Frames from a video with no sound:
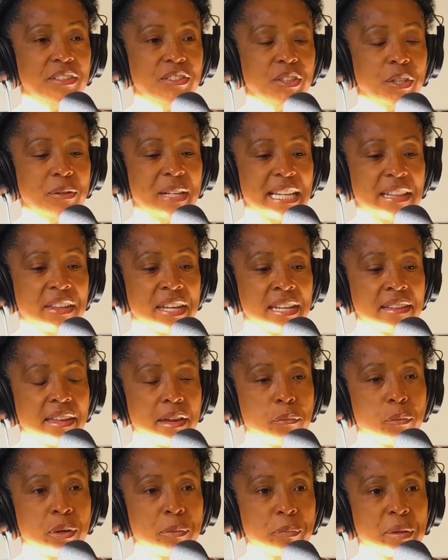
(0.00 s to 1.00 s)
So I think
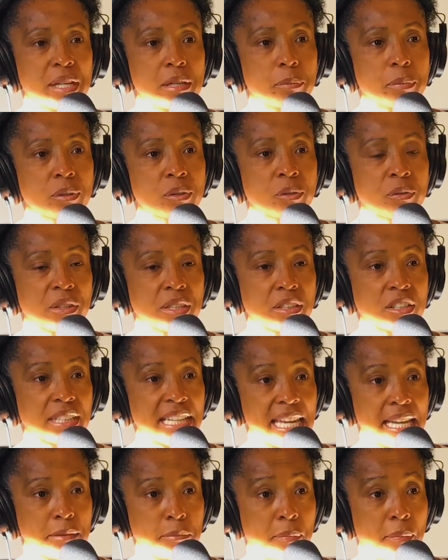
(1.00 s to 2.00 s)
that when people
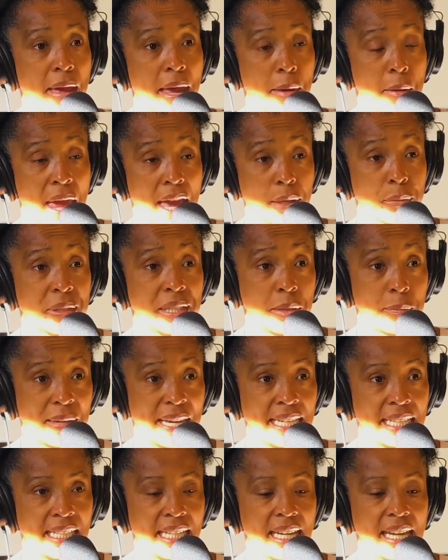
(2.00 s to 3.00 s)
look at equity
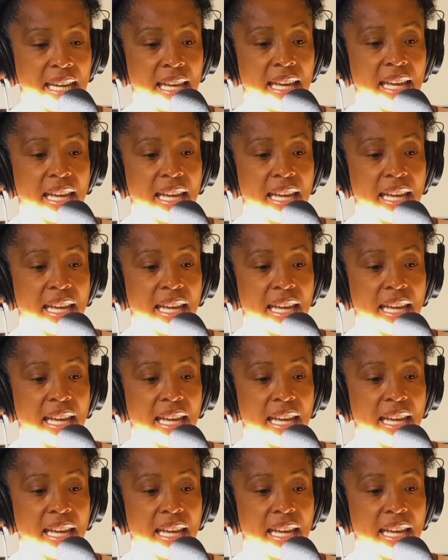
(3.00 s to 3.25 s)
pay day,